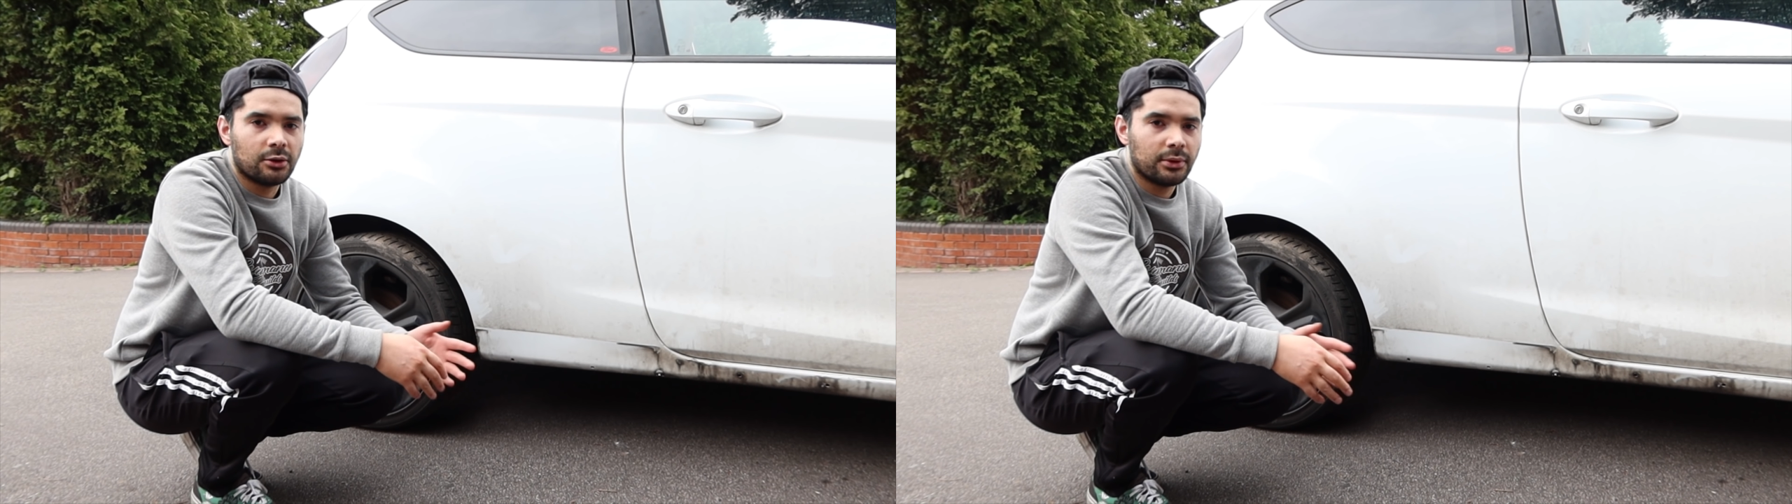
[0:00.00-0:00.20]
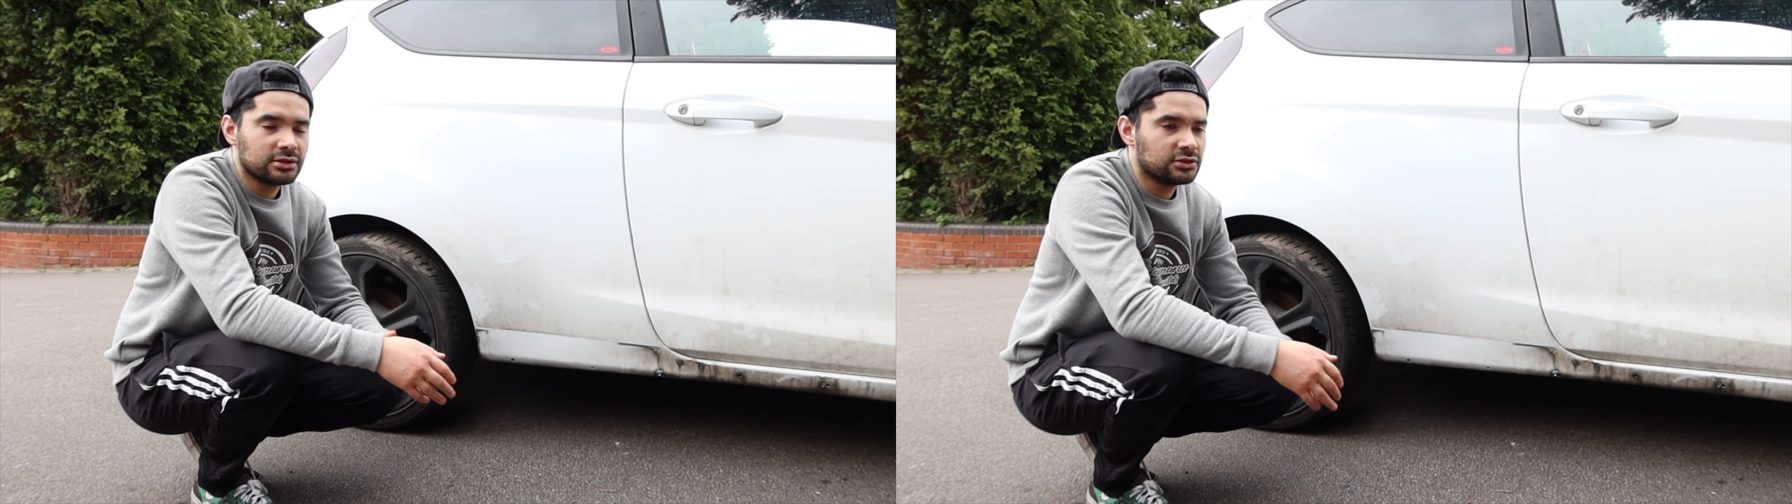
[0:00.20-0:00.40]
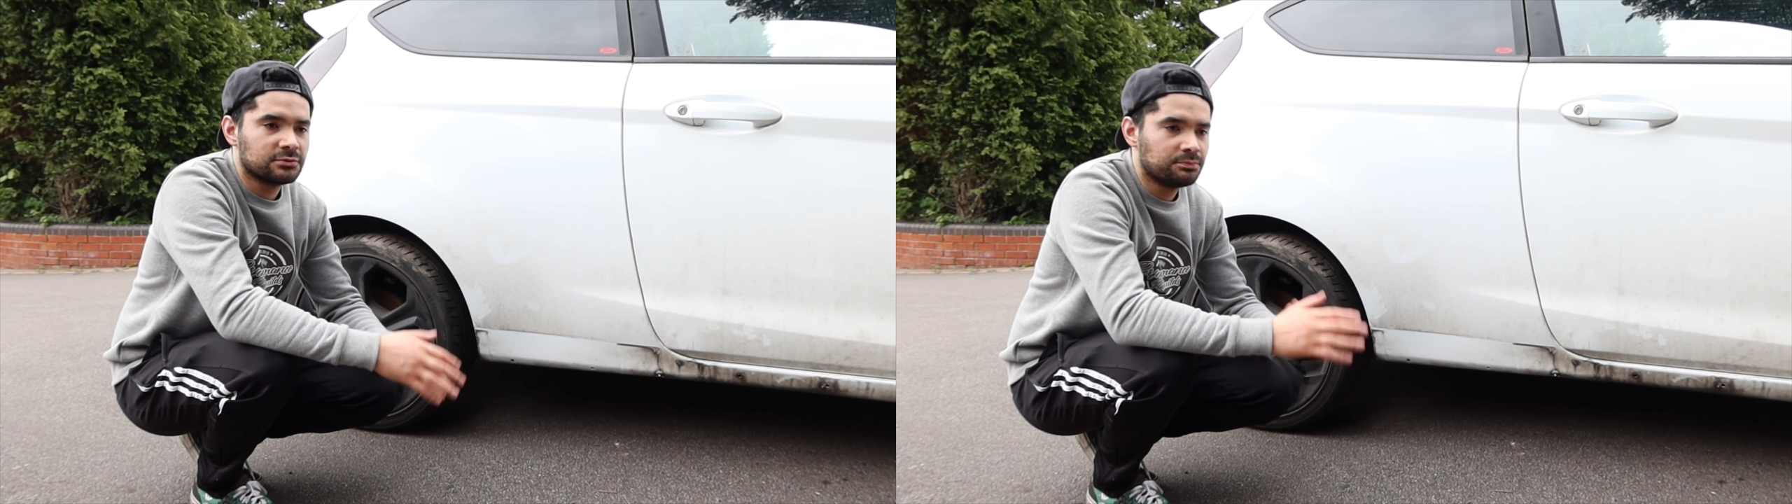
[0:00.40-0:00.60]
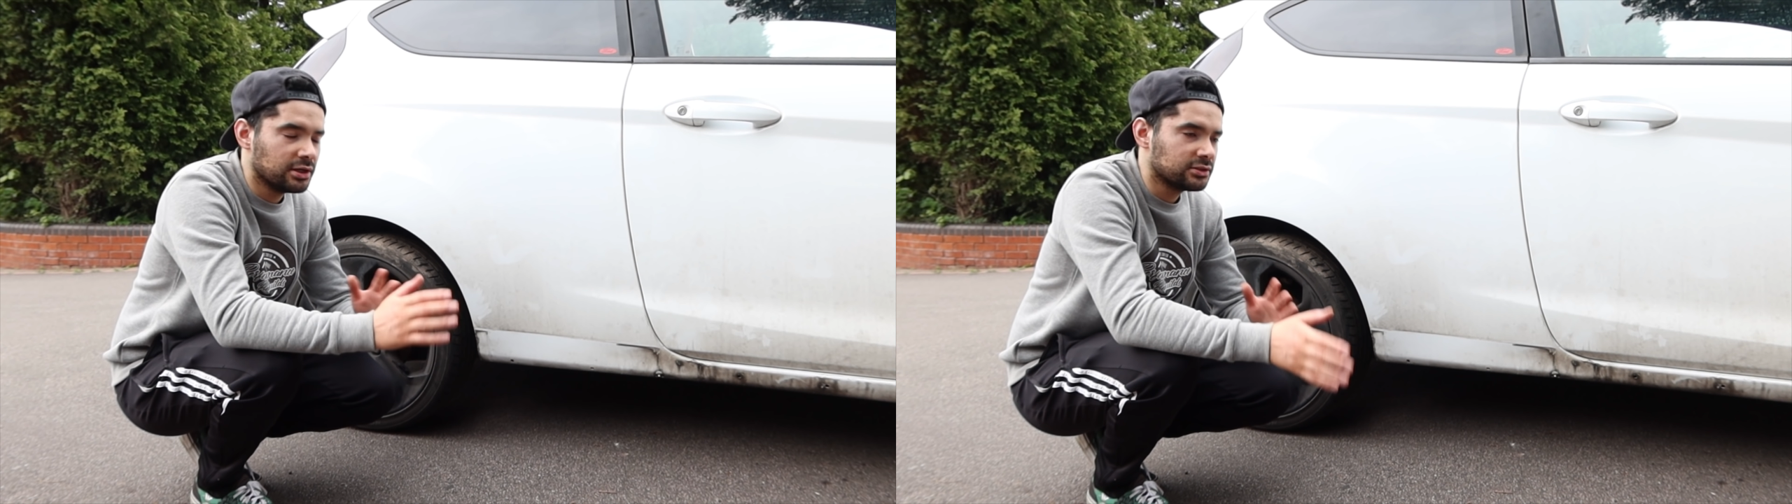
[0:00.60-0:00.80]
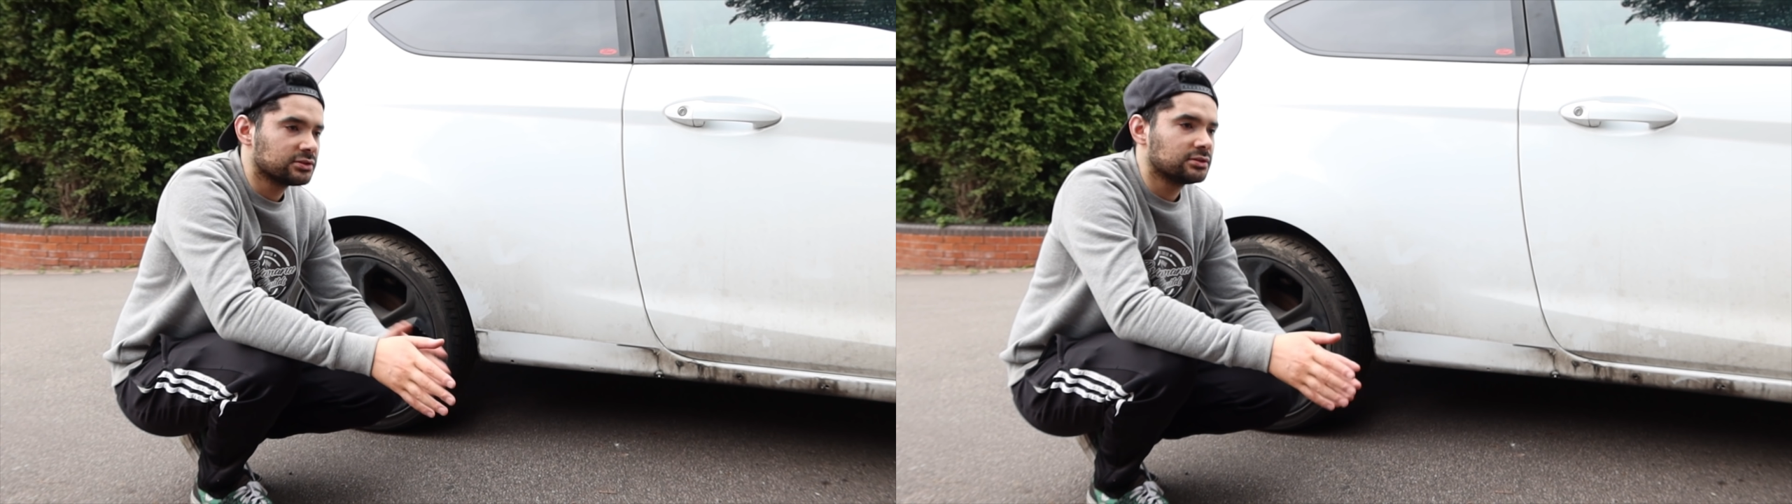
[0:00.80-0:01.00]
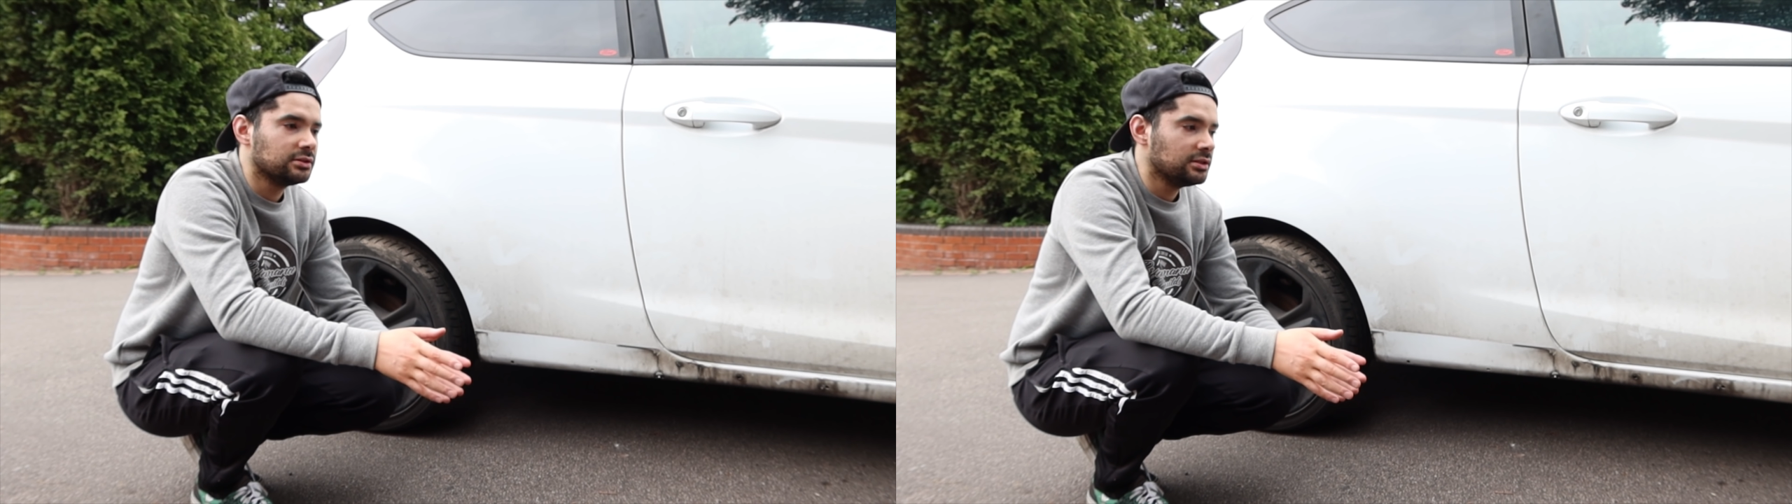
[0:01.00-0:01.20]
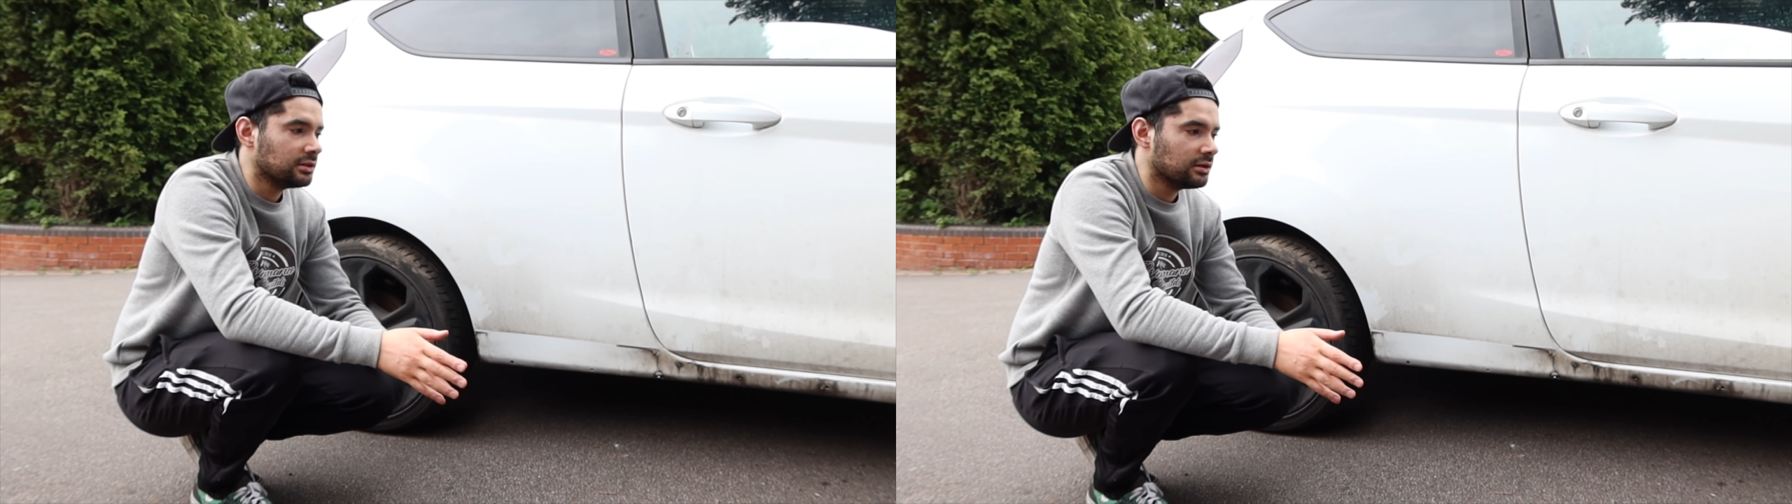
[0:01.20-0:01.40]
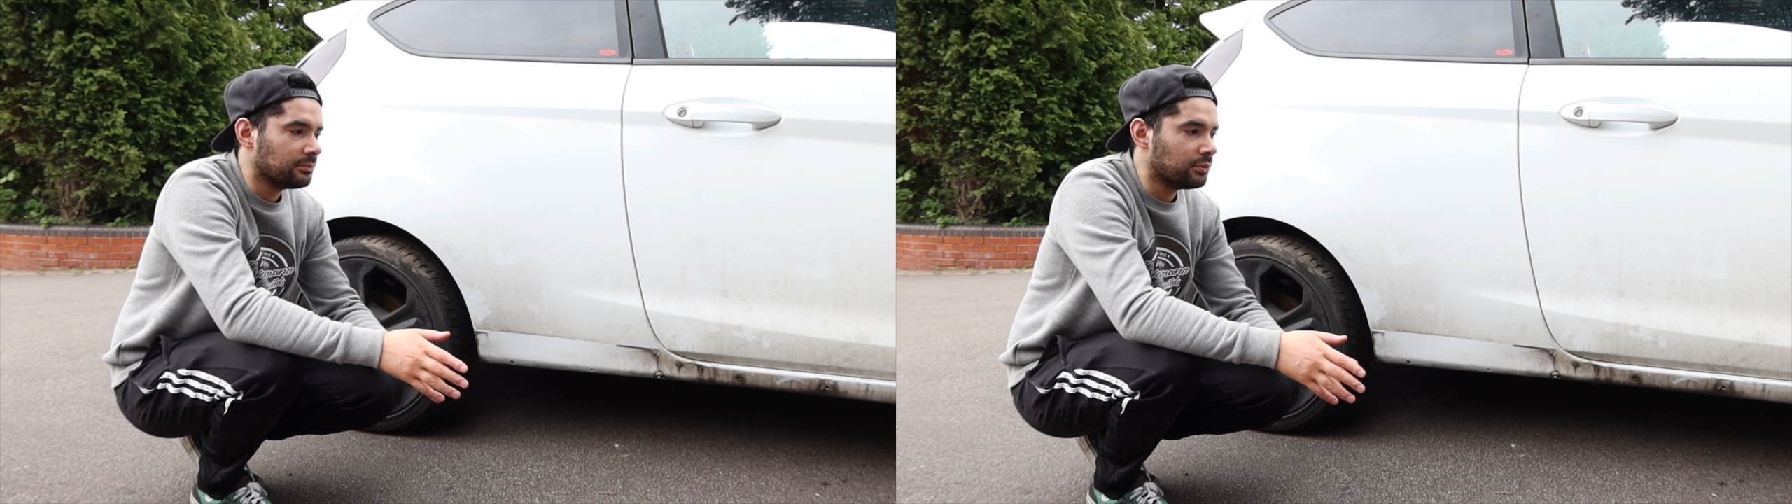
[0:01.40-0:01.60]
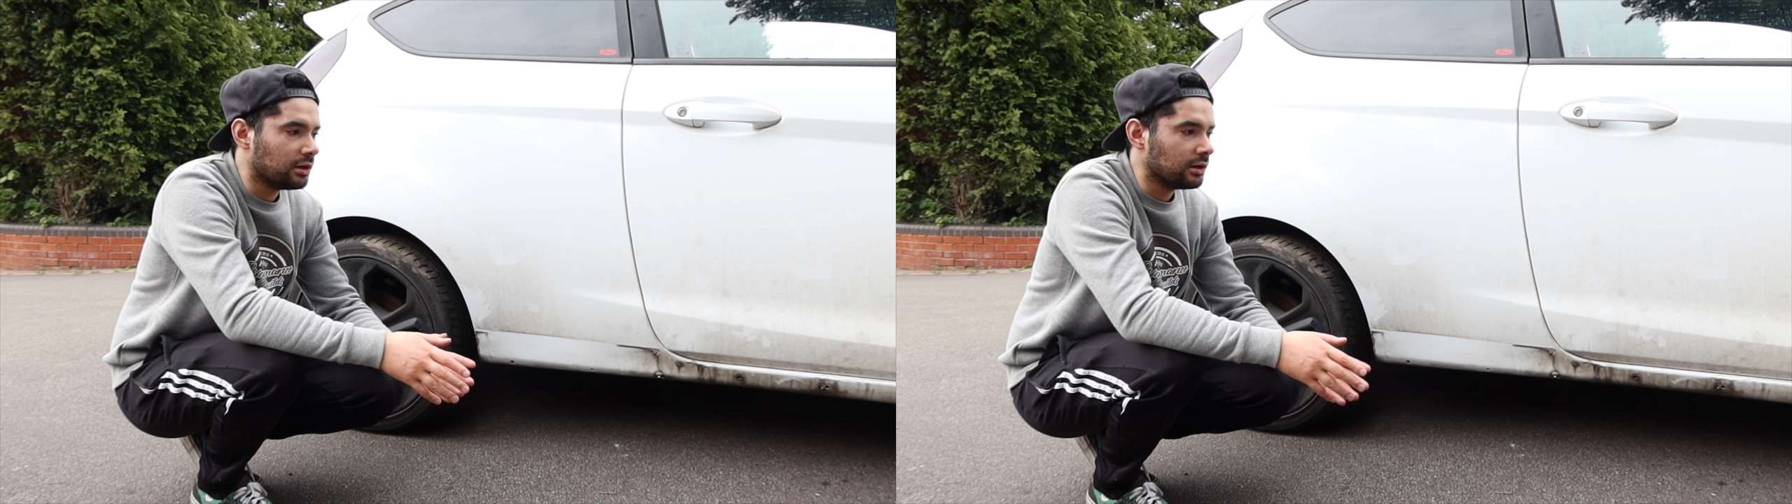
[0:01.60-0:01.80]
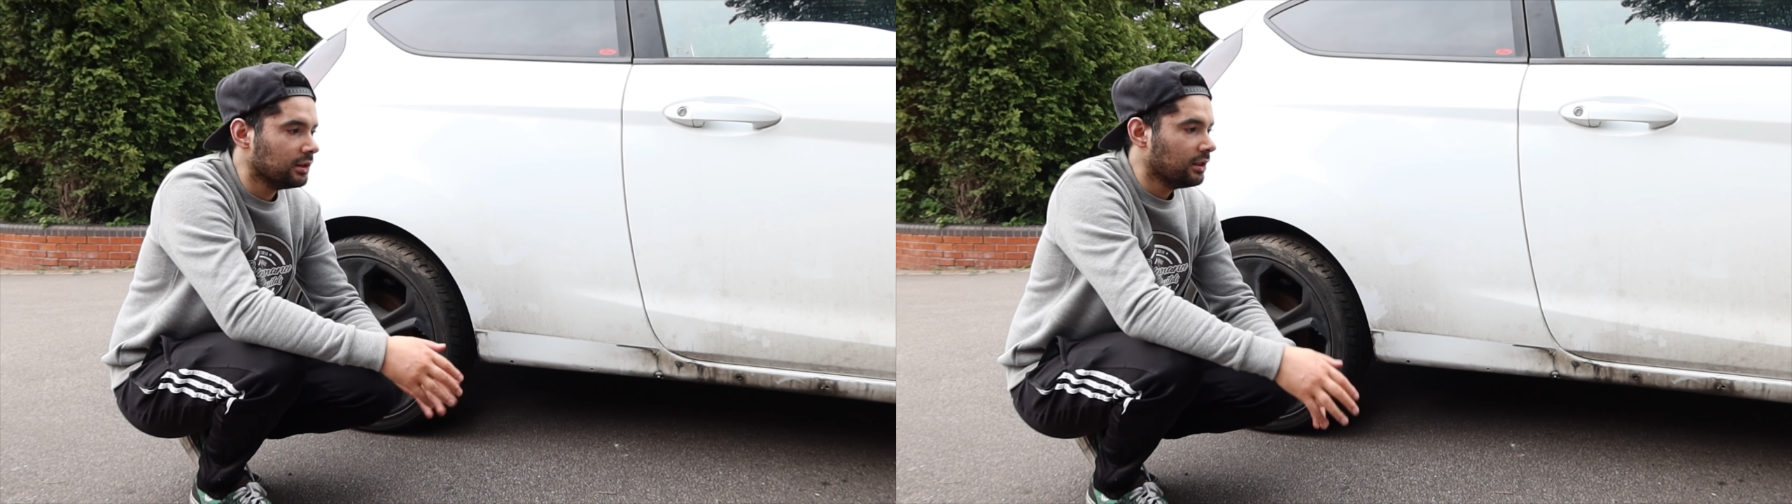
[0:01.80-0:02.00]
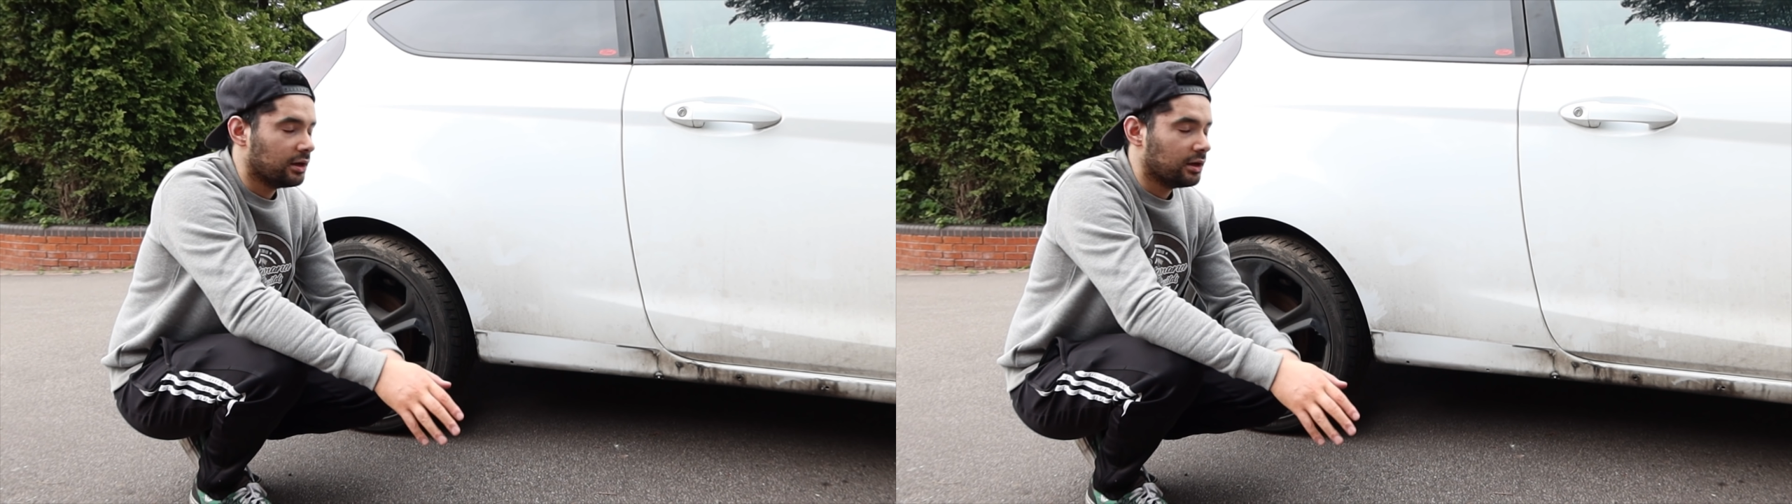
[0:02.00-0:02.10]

I'd rather just purchase the part